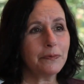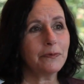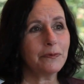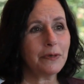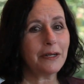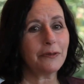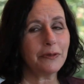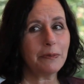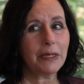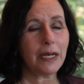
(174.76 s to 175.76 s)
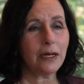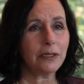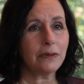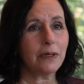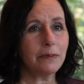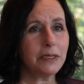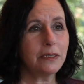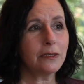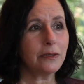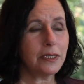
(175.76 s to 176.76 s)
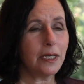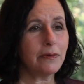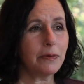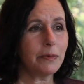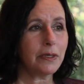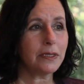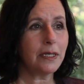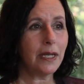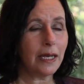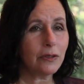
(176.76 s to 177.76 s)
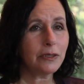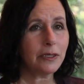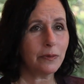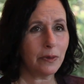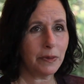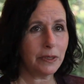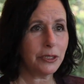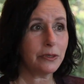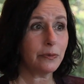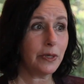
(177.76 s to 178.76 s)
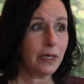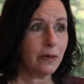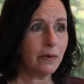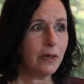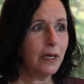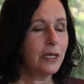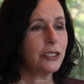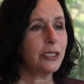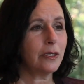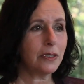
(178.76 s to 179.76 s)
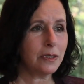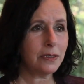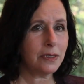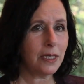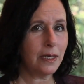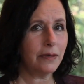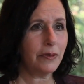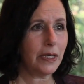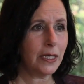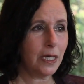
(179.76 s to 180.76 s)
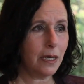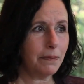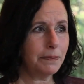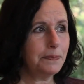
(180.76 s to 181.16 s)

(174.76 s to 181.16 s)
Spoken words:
final female character who comes in towards the end of the book is an elderly woman. She's a widow. She lost a son in Vietnam,